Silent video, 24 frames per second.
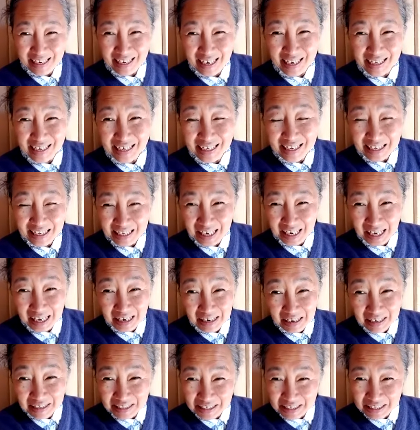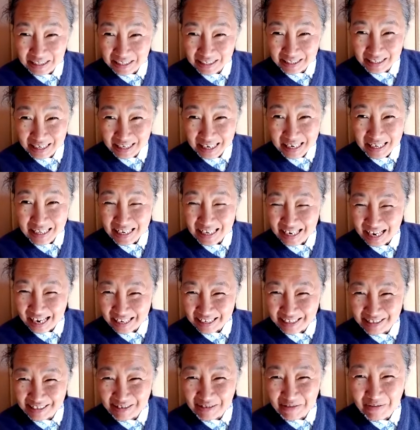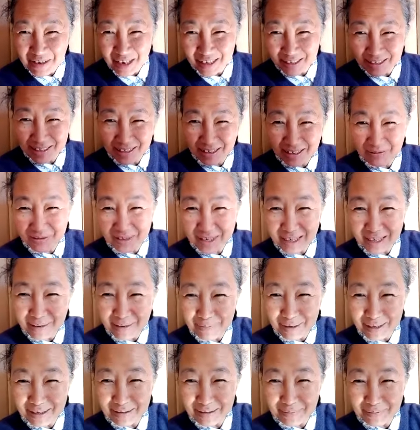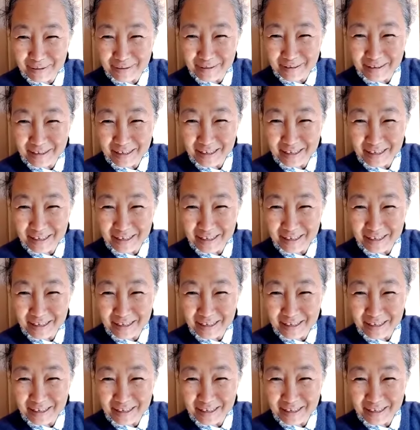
can't actually see the deck so well. Lift it up a little bit.